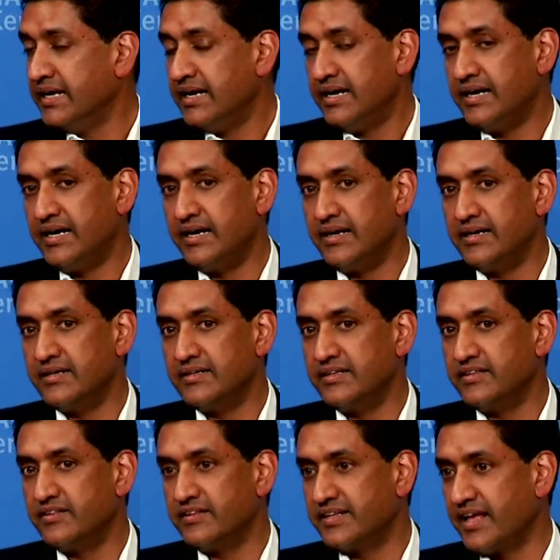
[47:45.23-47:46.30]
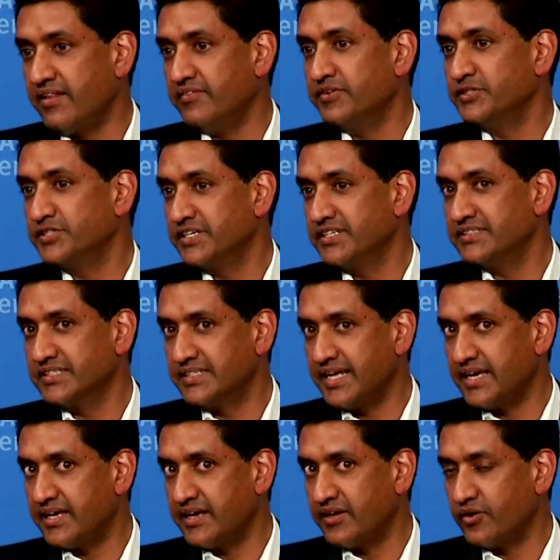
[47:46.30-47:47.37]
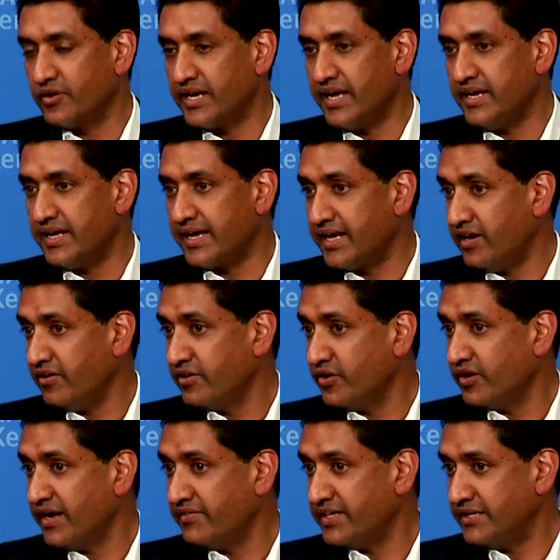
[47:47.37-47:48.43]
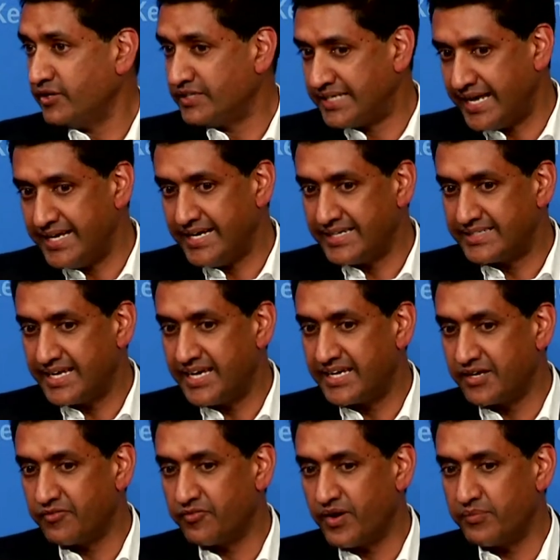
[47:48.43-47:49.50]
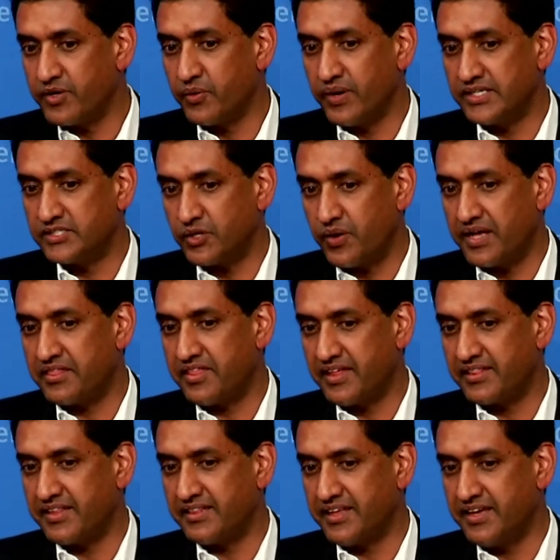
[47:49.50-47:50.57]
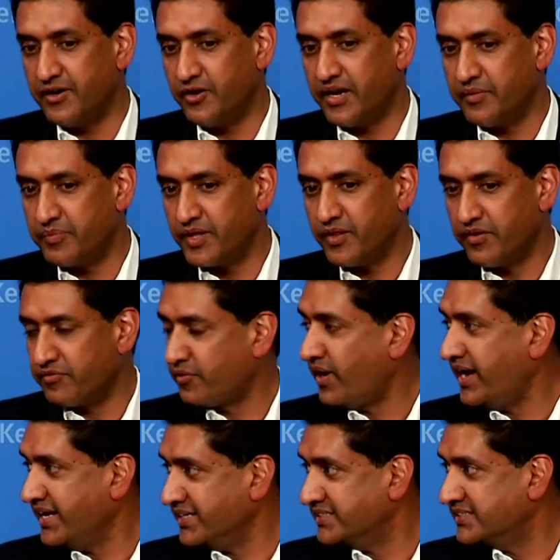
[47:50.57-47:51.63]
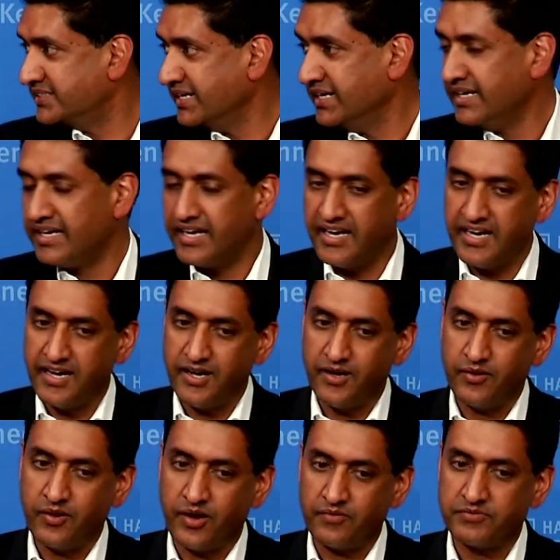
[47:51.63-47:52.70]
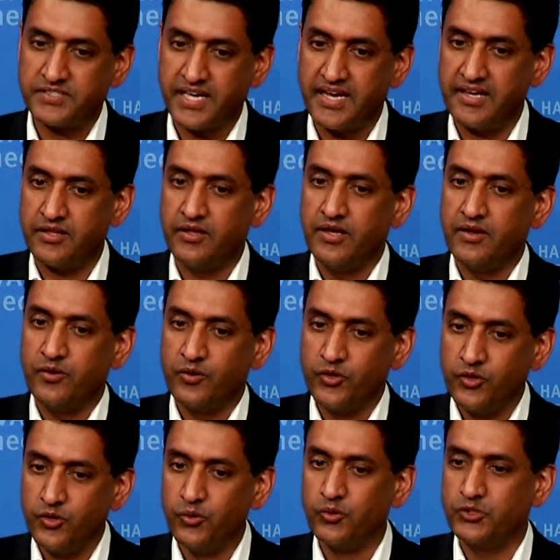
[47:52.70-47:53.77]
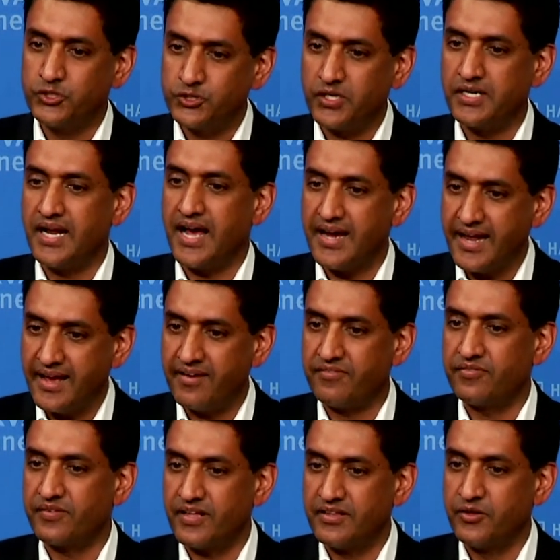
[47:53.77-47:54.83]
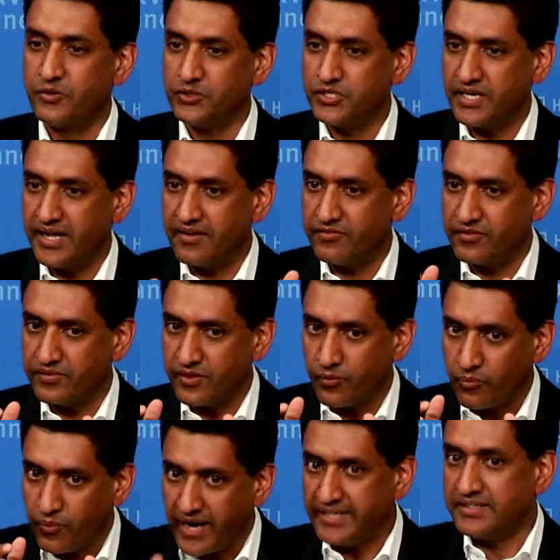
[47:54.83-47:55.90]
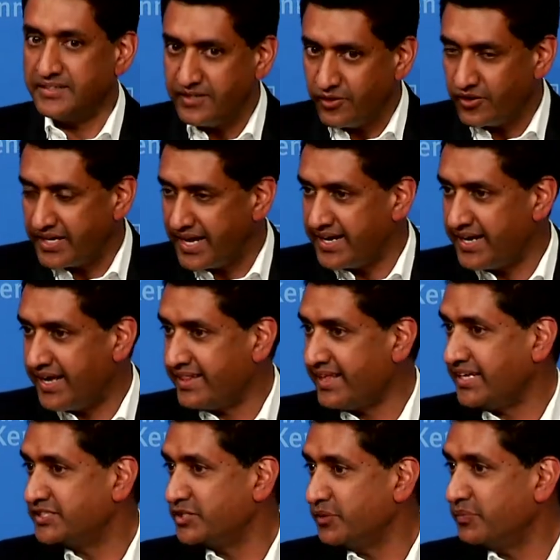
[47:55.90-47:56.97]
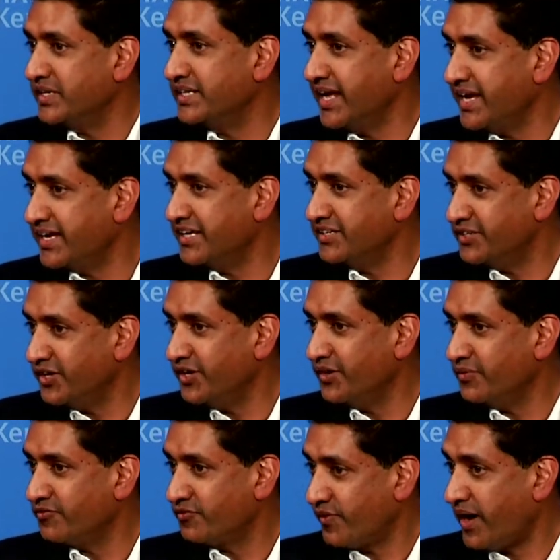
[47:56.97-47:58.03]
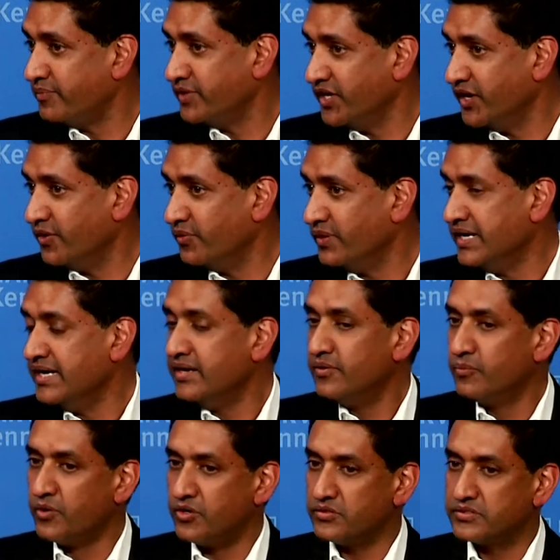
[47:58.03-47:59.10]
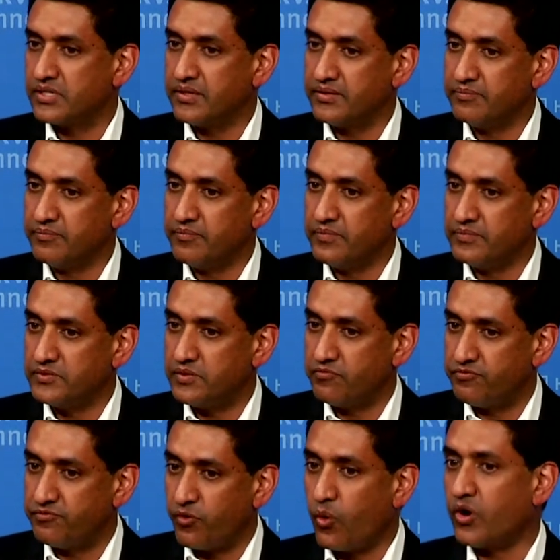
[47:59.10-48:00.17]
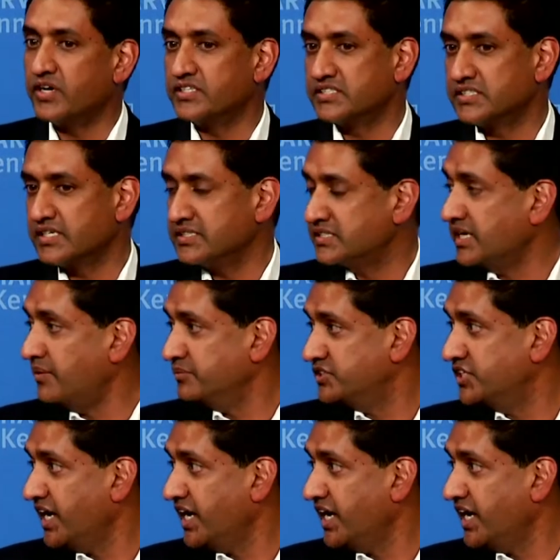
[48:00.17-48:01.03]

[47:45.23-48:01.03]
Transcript: The television isn't taking your data. Here you're having their data taken from you. And so I think that the Internet Bill of Rights of saying you should have the right to your data and that shouldn't be taken from you will force some